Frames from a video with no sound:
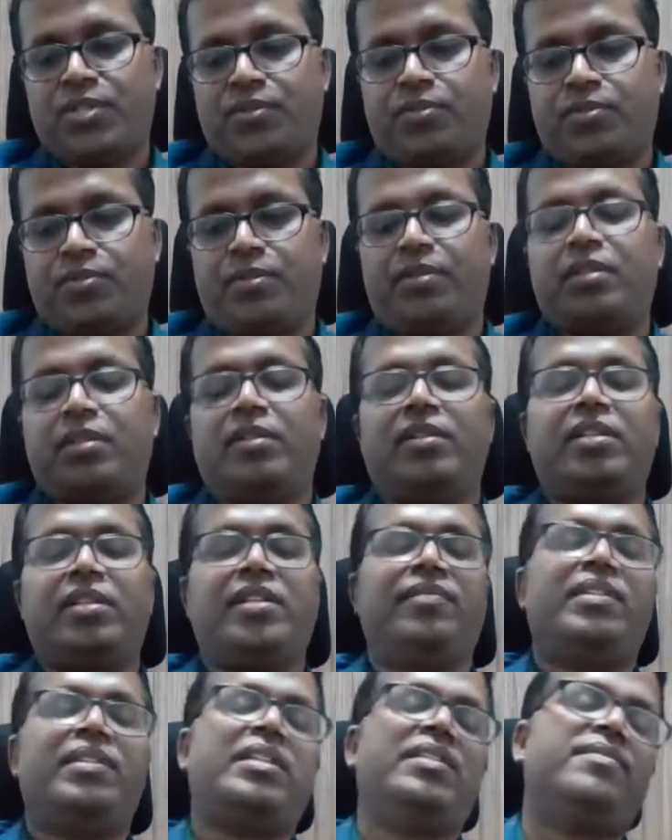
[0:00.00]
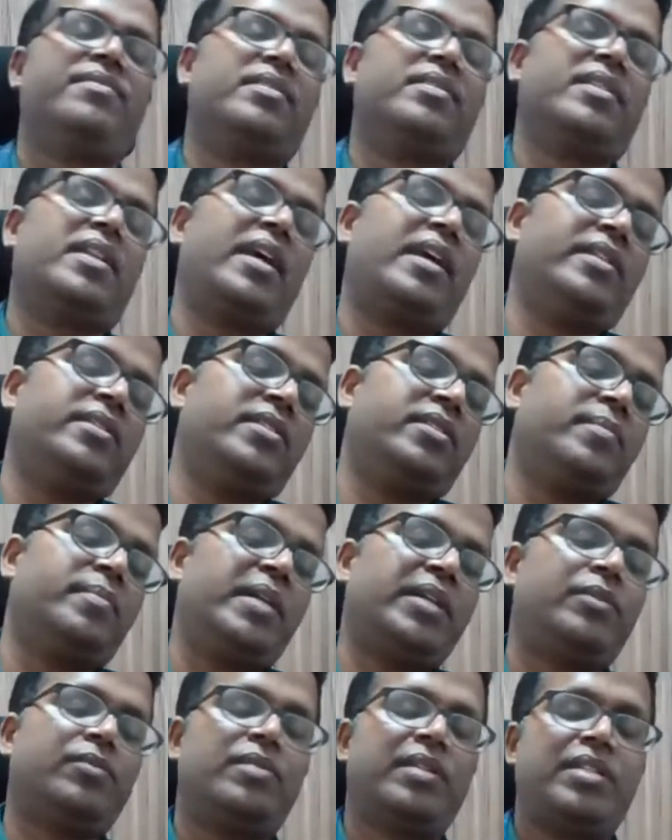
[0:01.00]
progesterone derivatives,
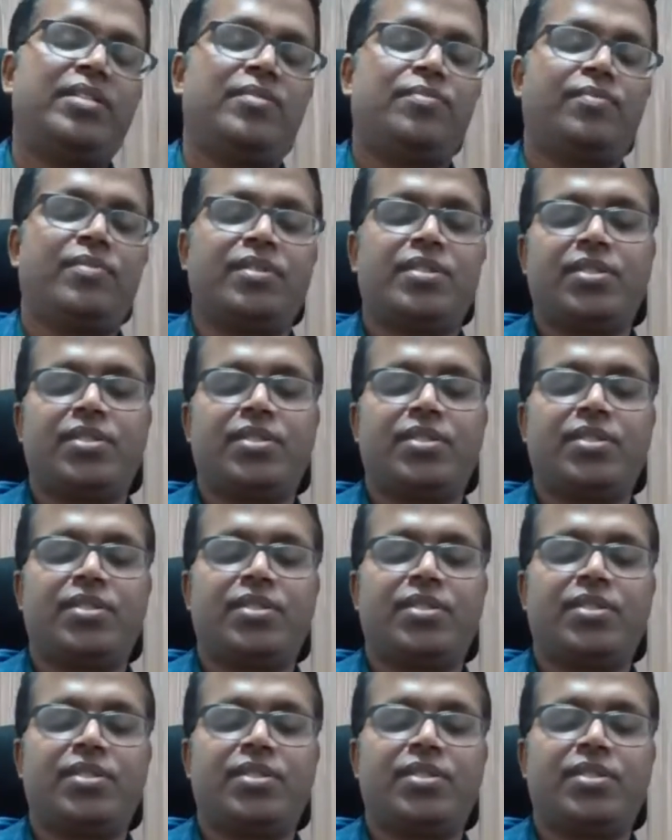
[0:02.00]
either micronized